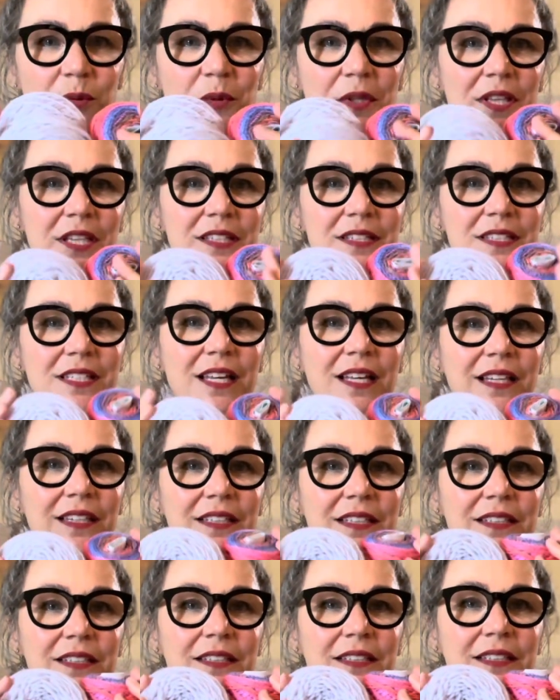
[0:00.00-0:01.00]
with this
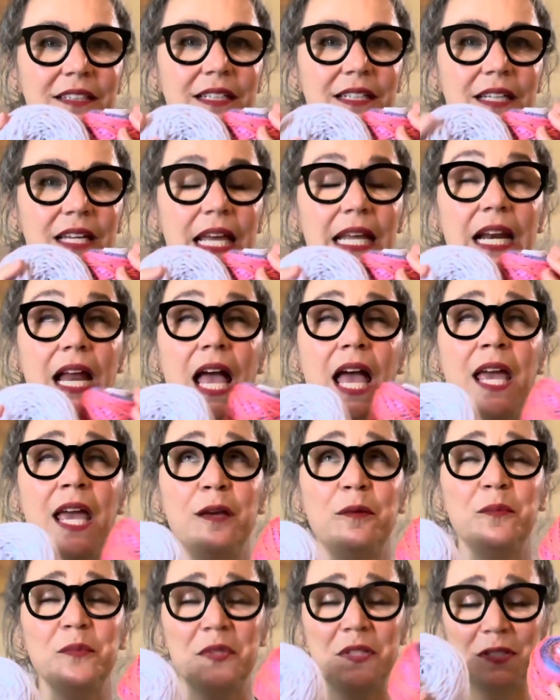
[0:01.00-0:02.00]
color. And
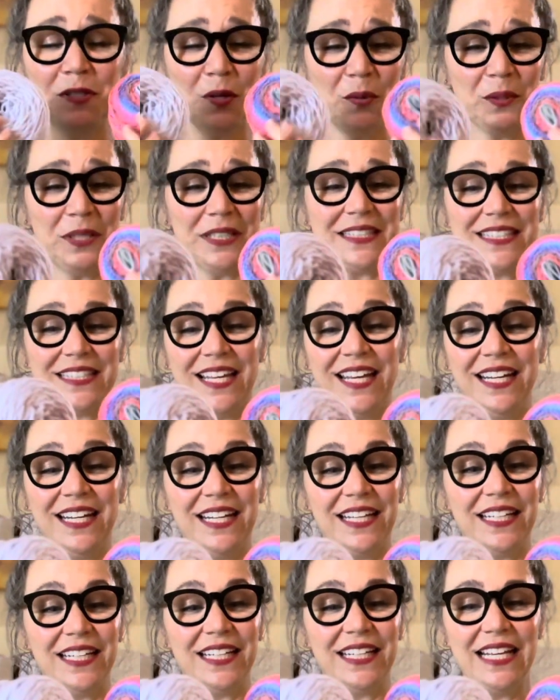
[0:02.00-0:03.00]
I'm so
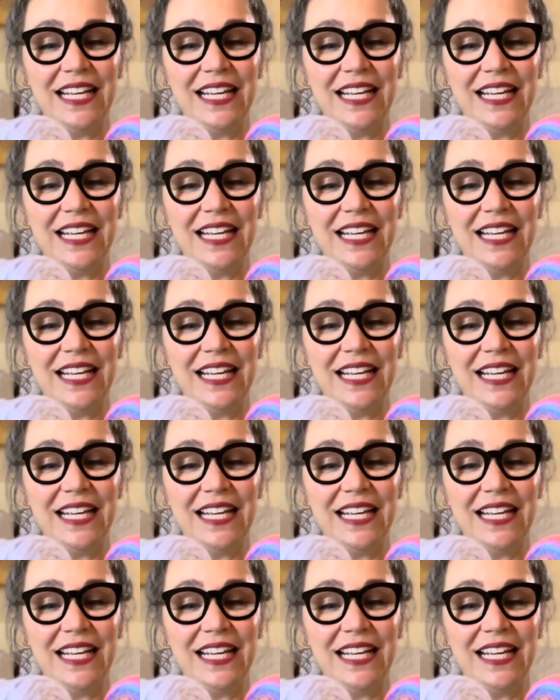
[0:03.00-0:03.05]
excited.